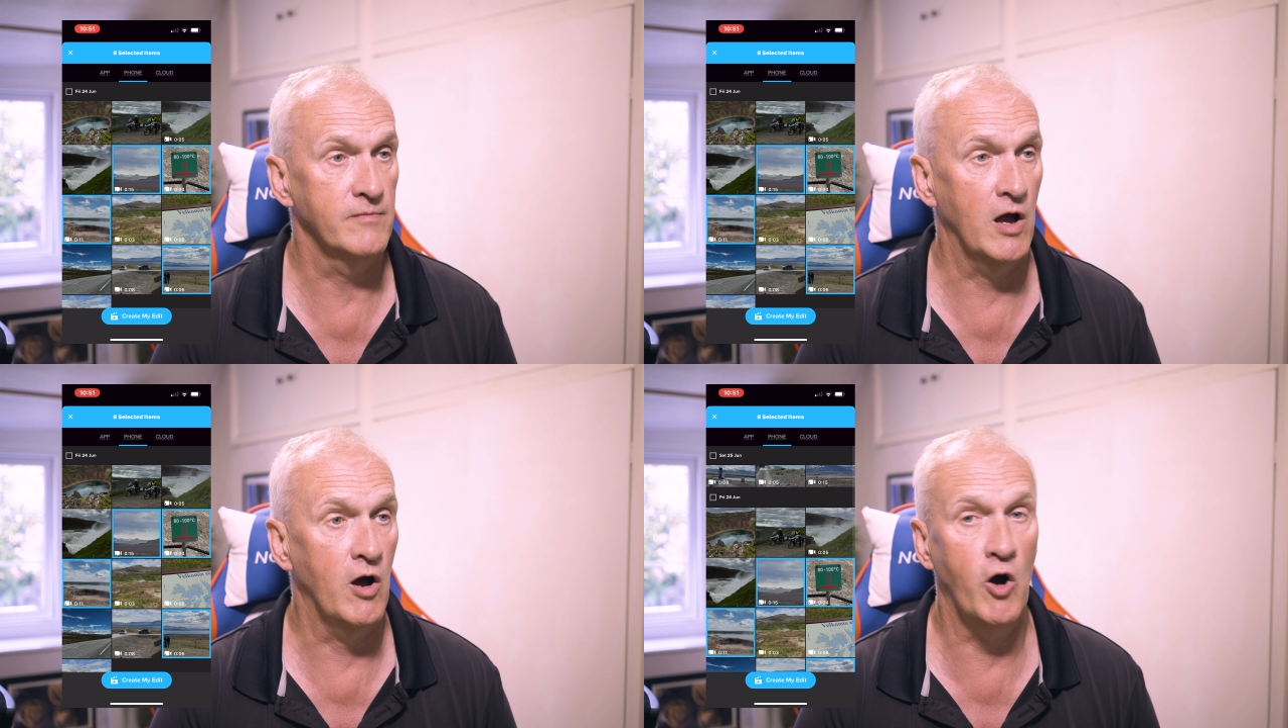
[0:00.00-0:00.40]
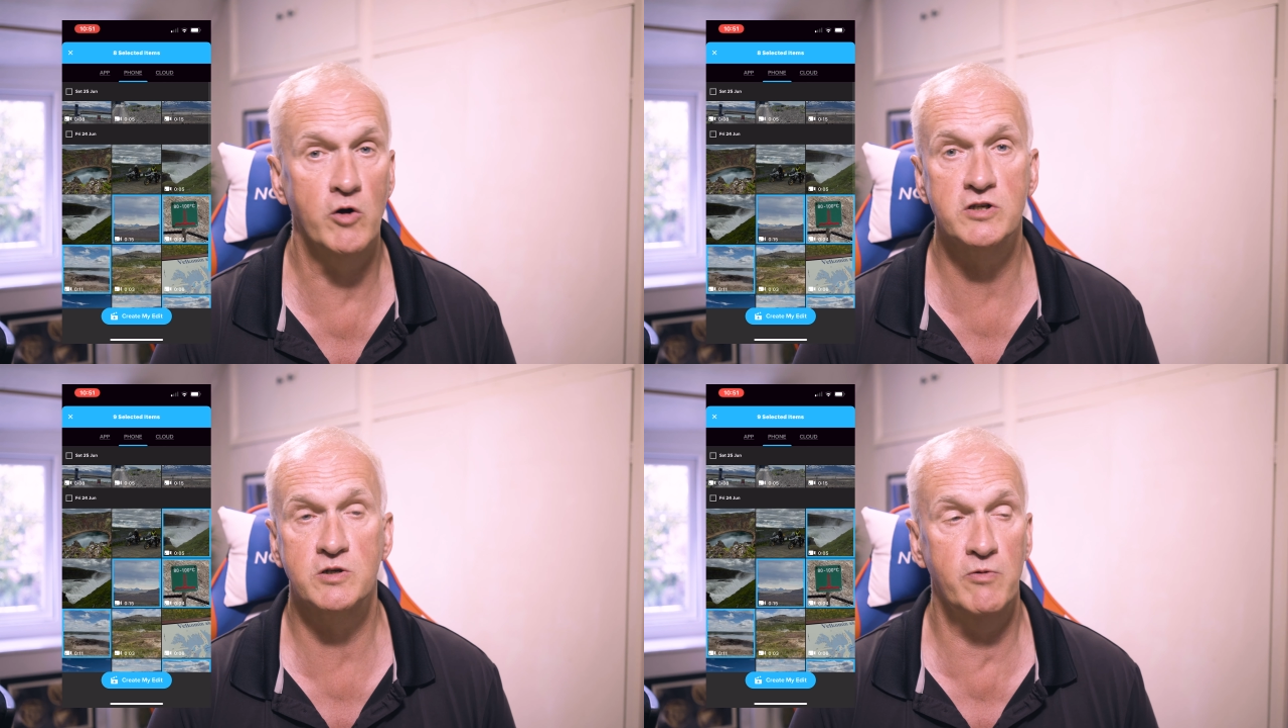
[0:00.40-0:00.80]

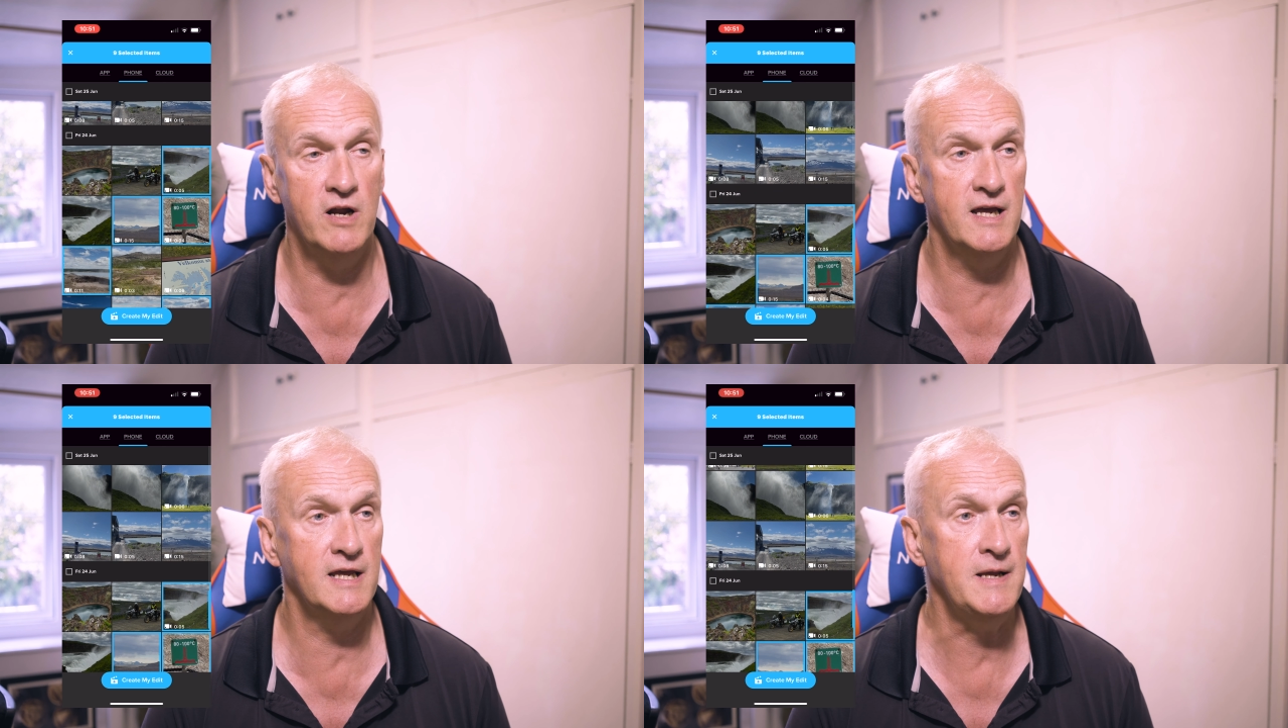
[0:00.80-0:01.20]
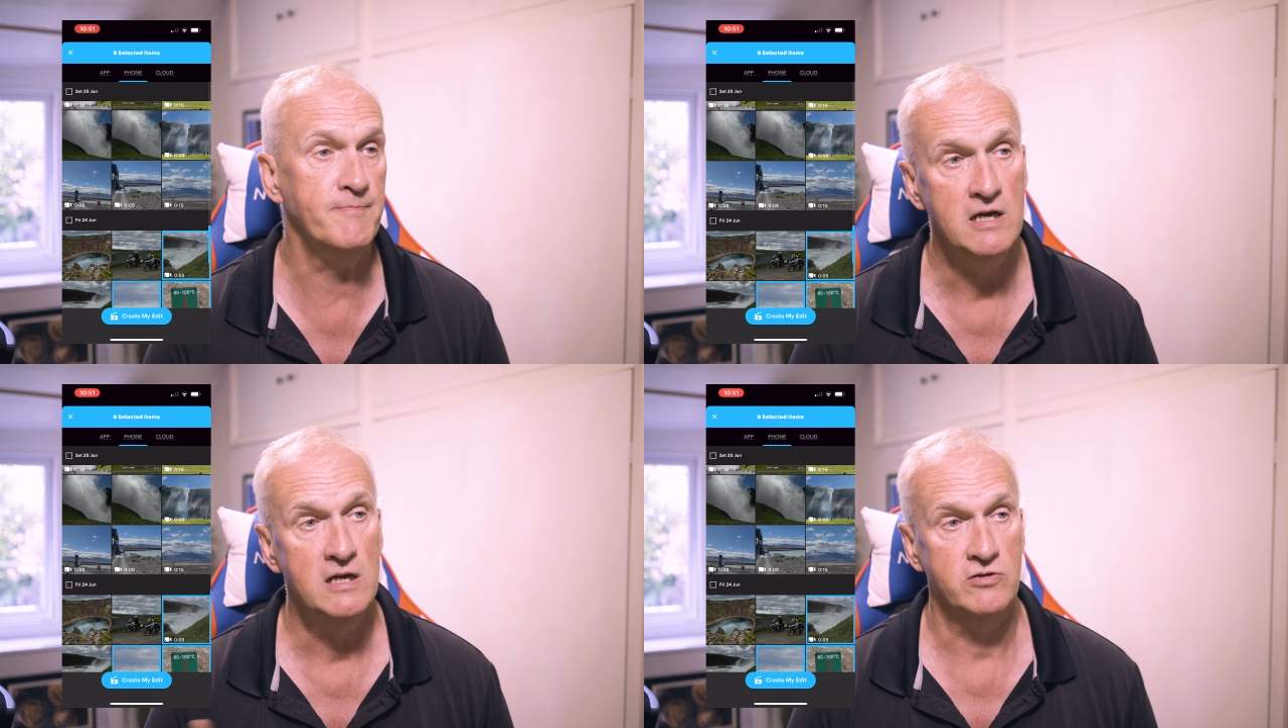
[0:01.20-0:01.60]
hot spring,
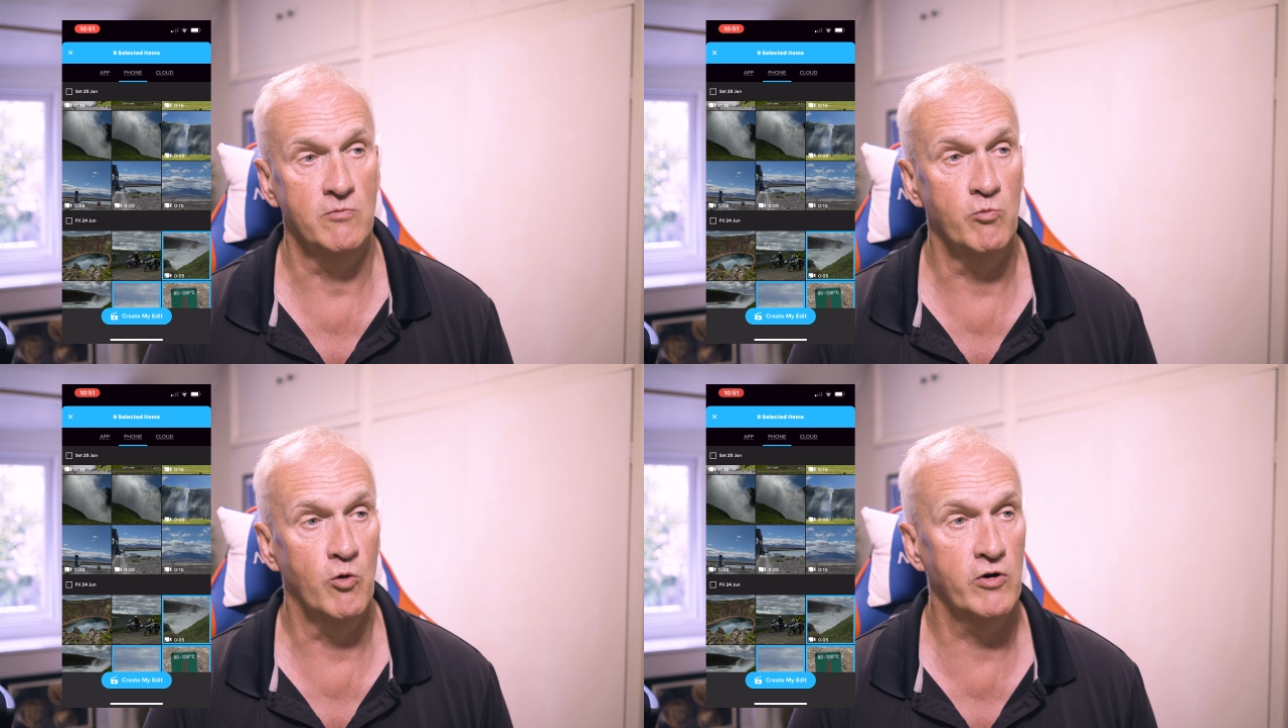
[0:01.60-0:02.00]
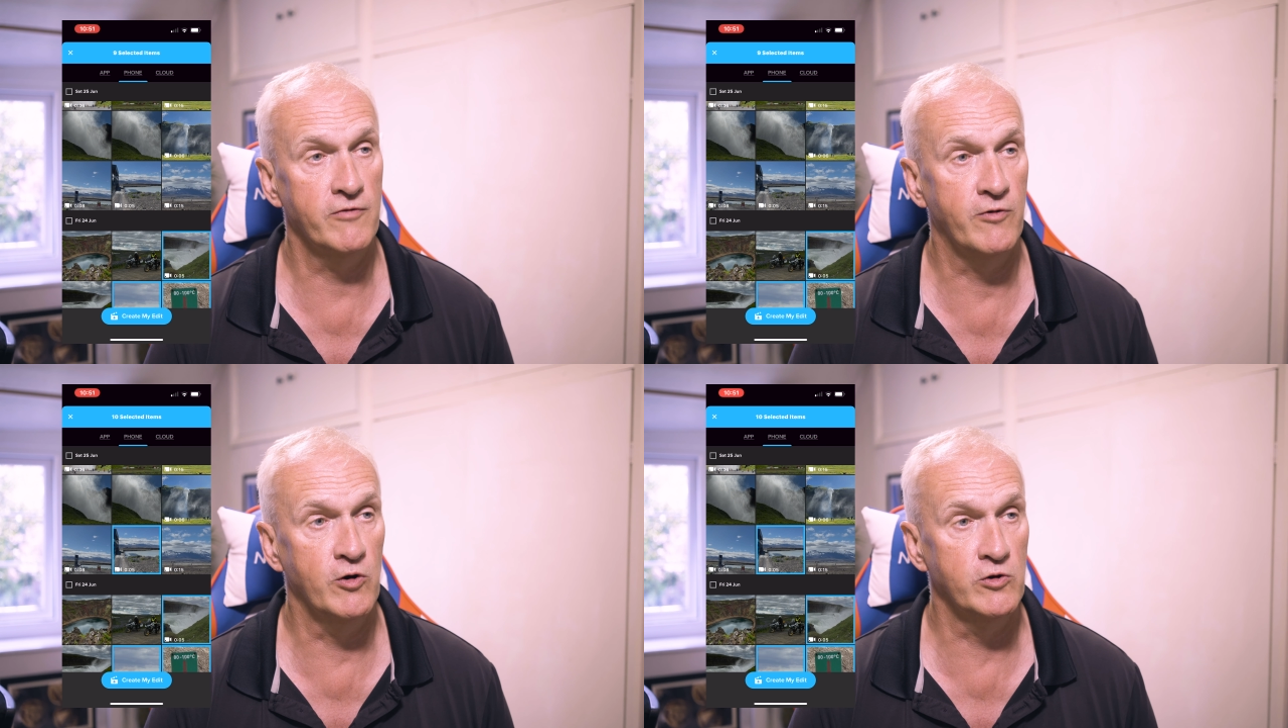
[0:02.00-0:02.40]
some
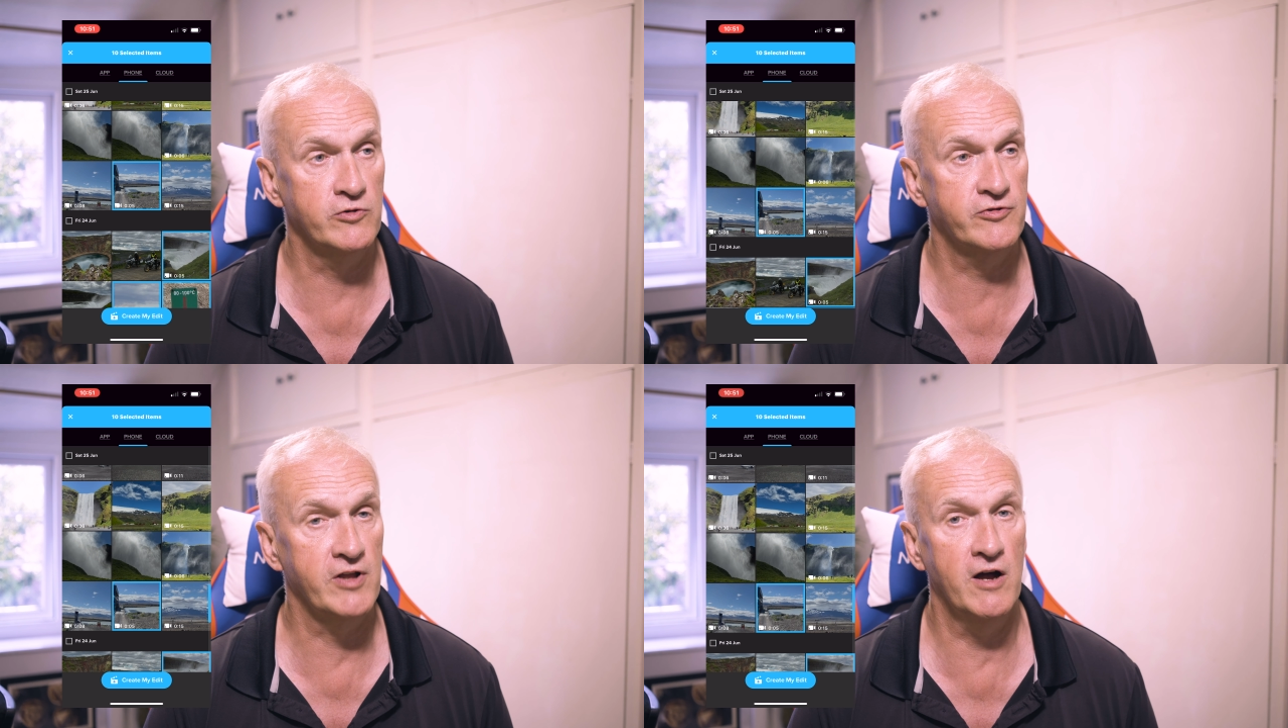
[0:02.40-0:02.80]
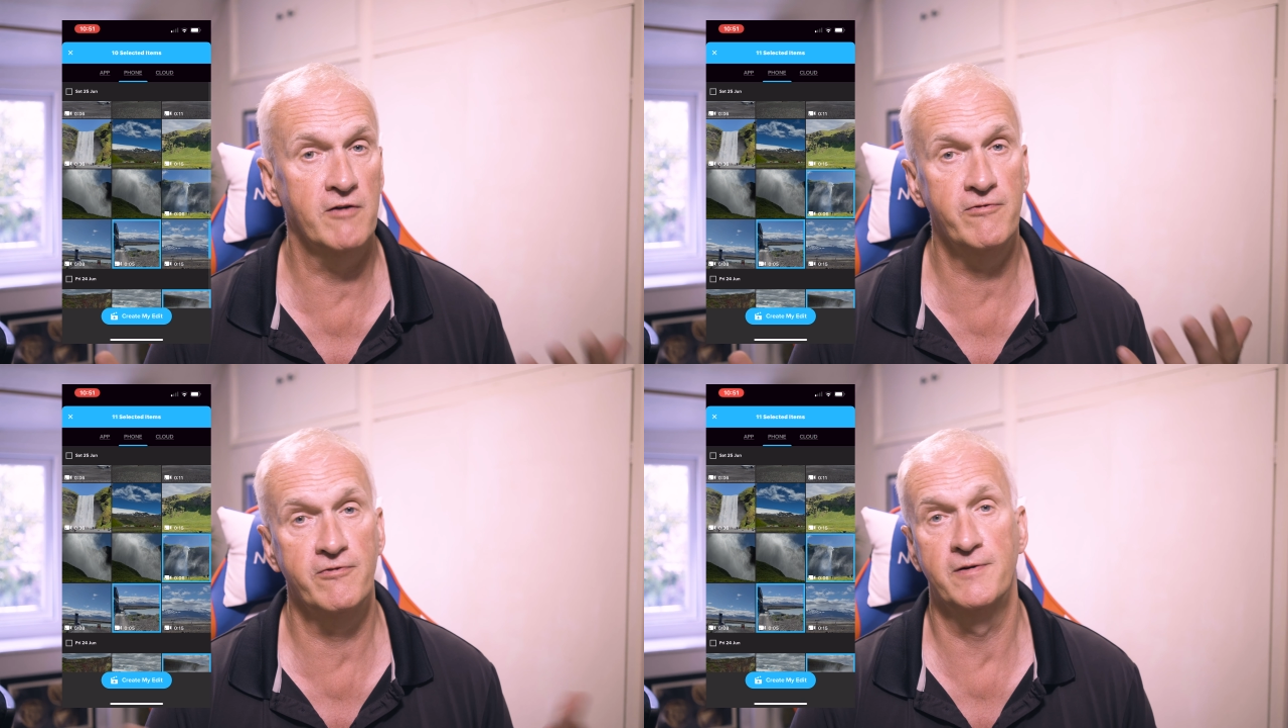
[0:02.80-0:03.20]
waterfall stuff.